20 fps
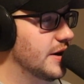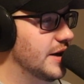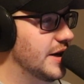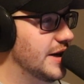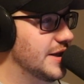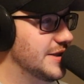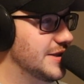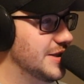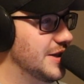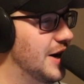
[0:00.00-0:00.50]

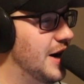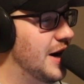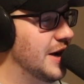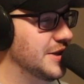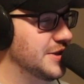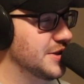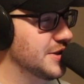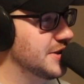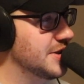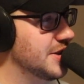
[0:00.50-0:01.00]
It's
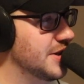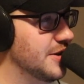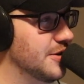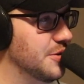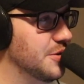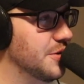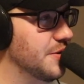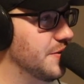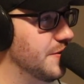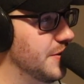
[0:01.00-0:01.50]
not just to get
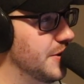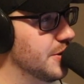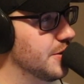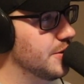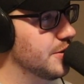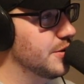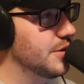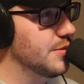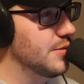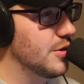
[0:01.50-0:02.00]
on the
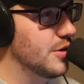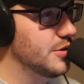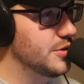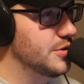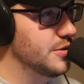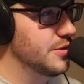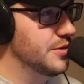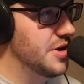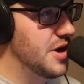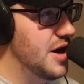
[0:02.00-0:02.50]
field and
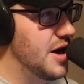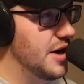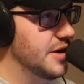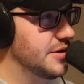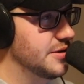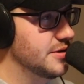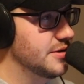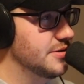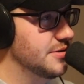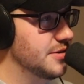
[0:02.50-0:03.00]
march your
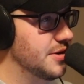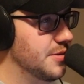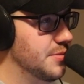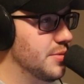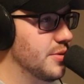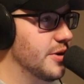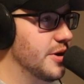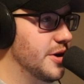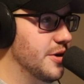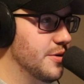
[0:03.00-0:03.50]
dot
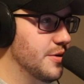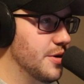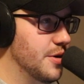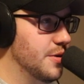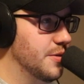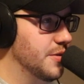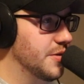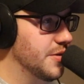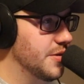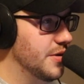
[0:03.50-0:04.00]
and play your
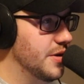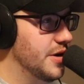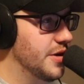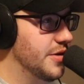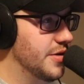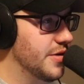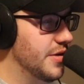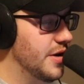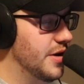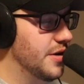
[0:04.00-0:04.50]
notes.
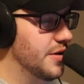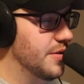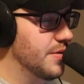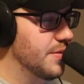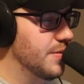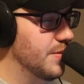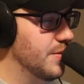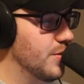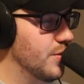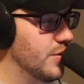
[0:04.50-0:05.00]
It's
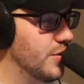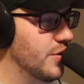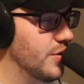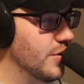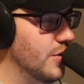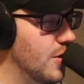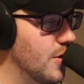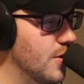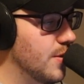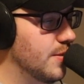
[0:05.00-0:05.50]

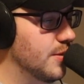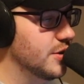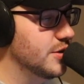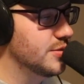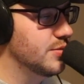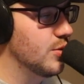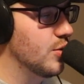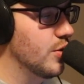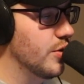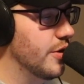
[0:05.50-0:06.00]
so
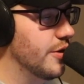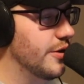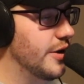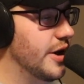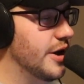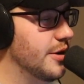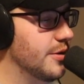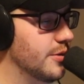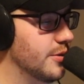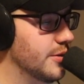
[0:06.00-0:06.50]
much more than
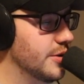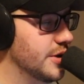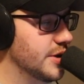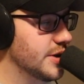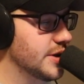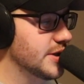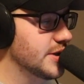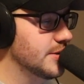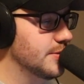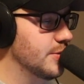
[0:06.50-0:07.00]
that. You're learning
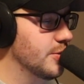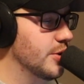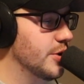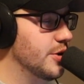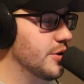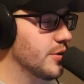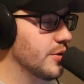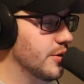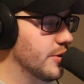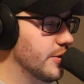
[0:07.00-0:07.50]

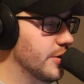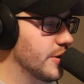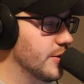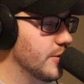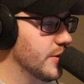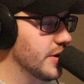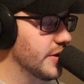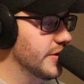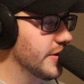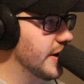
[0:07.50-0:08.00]
discipline. You're
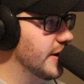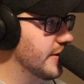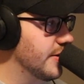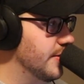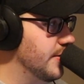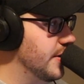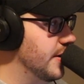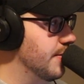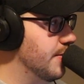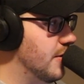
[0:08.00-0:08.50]
learning what it's like
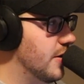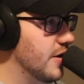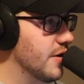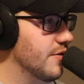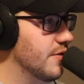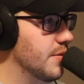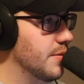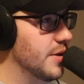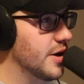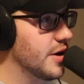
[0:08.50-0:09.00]
to be a part
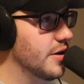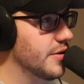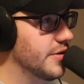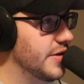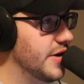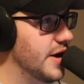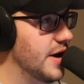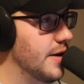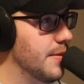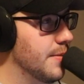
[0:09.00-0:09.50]
of a bigger
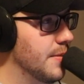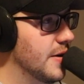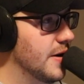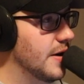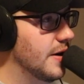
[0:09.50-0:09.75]
team.